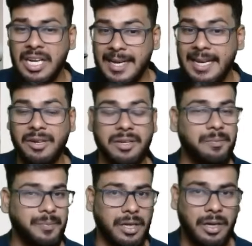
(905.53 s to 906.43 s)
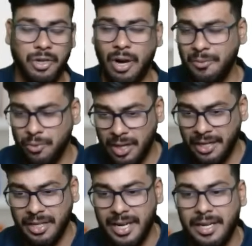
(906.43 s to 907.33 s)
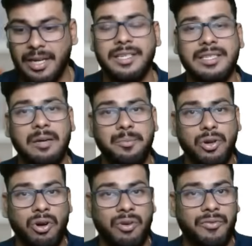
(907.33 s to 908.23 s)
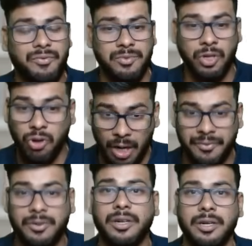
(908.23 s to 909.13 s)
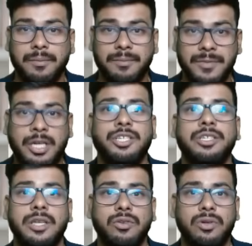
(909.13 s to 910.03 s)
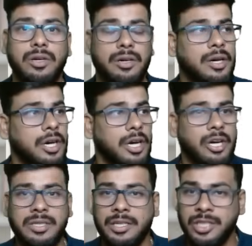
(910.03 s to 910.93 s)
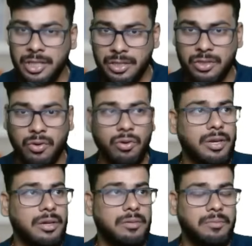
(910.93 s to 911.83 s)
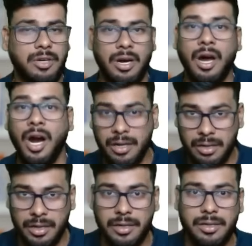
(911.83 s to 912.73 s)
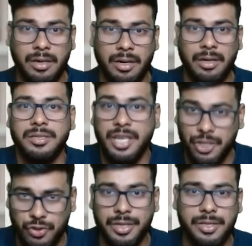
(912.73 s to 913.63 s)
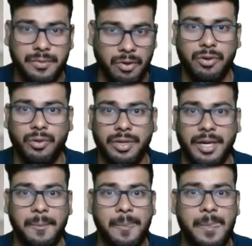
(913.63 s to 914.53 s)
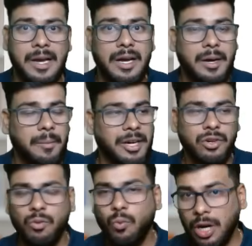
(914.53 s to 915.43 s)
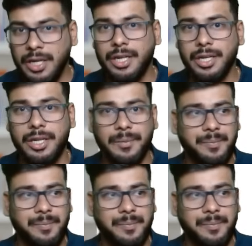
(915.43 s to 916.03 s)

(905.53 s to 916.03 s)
Even, I would like to take an example of the god of cricket, Sachin Tendulkar. So Sachin scored 100 centuries. We all know that. But you know what he did?